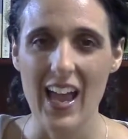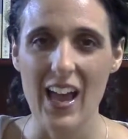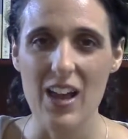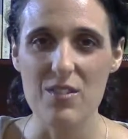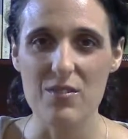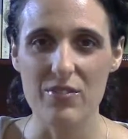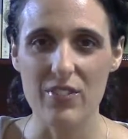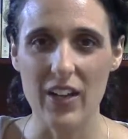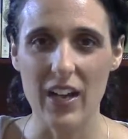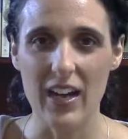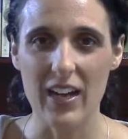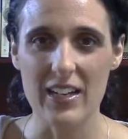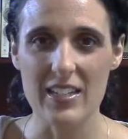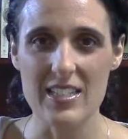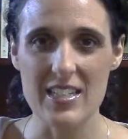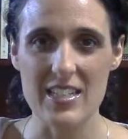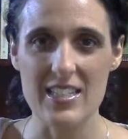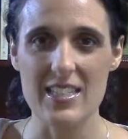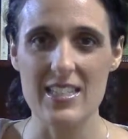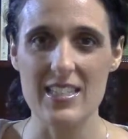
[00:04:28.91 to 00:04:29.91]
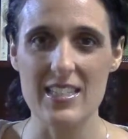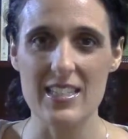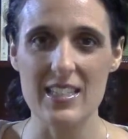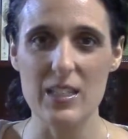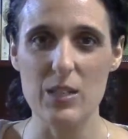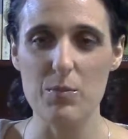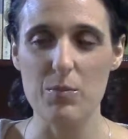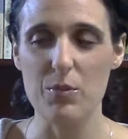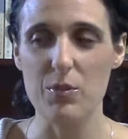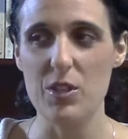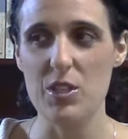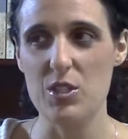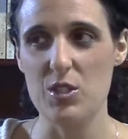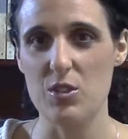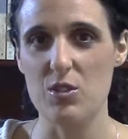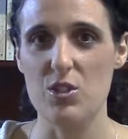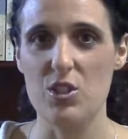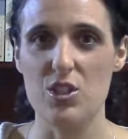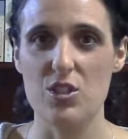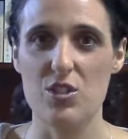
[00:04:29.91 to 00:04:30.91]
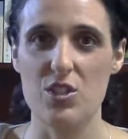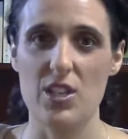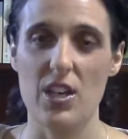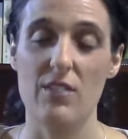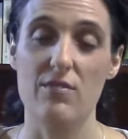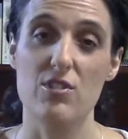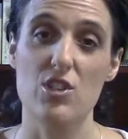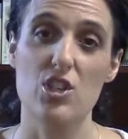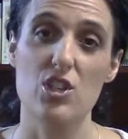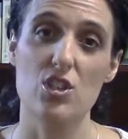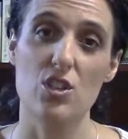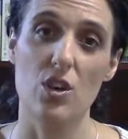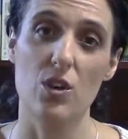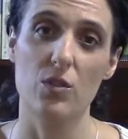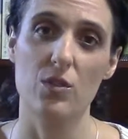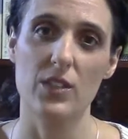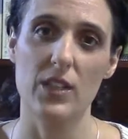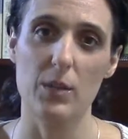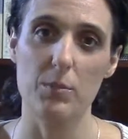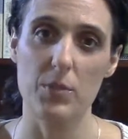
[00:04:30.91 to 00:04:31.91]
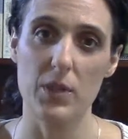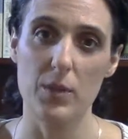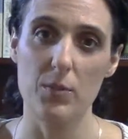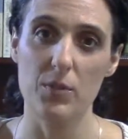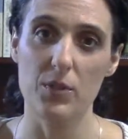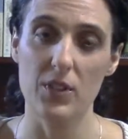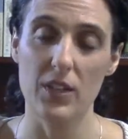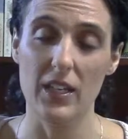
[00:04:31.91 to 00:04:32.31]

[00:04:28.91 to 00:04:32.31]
In fact, sleep researchers have shown that people